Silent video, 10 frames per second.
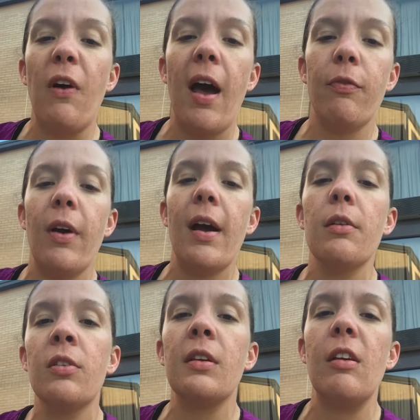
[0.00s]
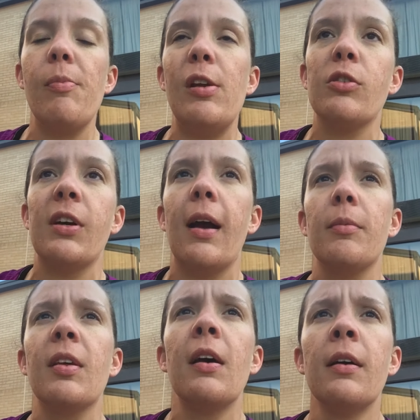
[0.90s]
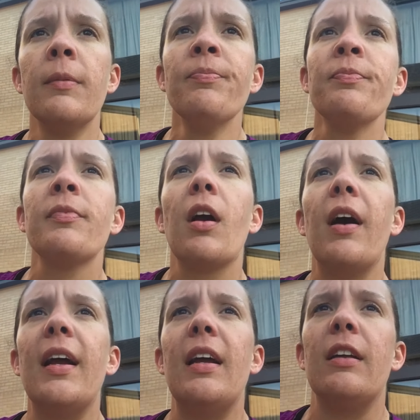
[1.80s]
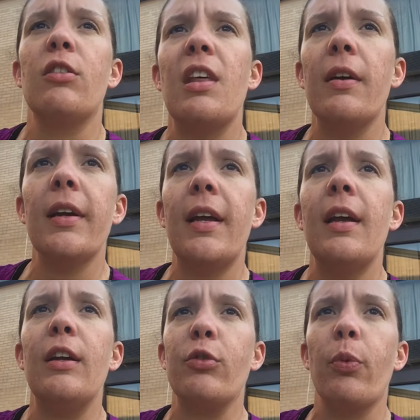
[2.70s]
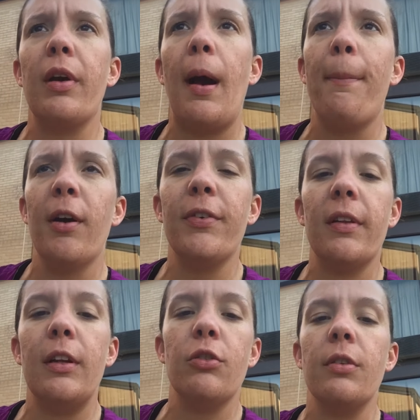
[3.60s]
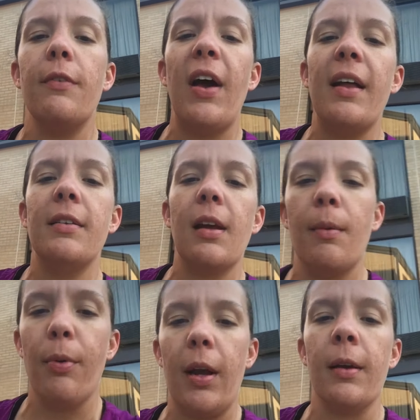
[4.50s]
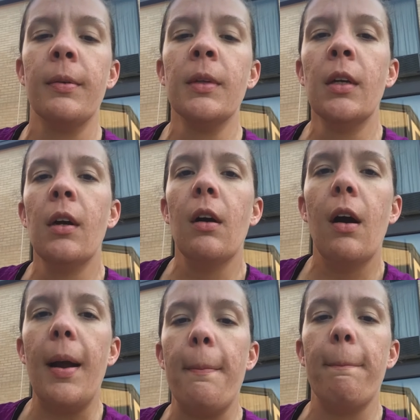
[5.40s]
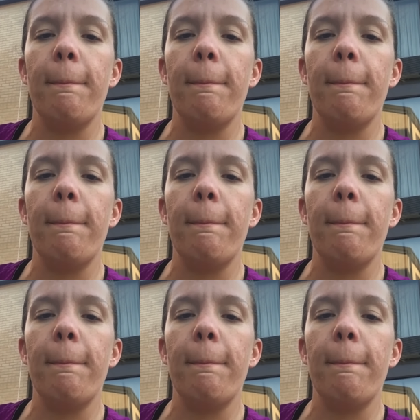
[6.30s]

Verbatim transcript: five rounds, give me your times. All right, in theory, it should work out perfectly. You shouldn't have had to take a break. All right.